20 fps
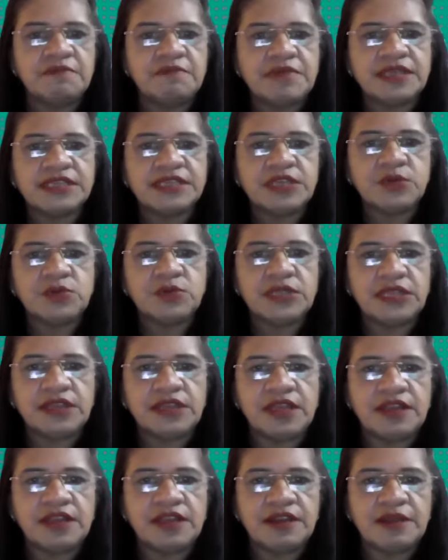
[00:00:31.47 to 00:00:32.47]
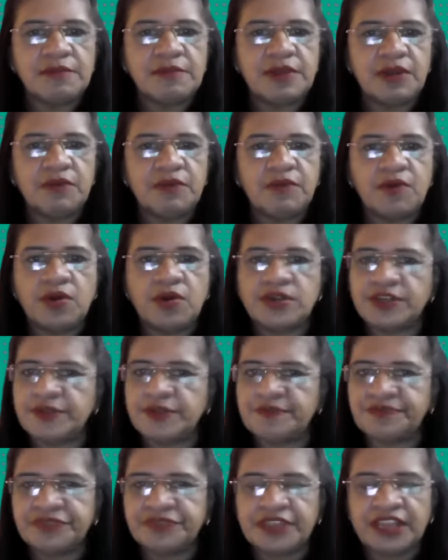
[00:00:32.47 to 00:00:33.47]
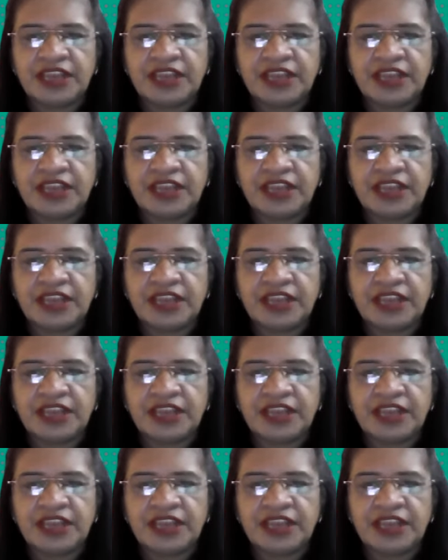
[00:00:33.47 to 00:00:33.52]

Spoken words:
mix it with 300 ml of water,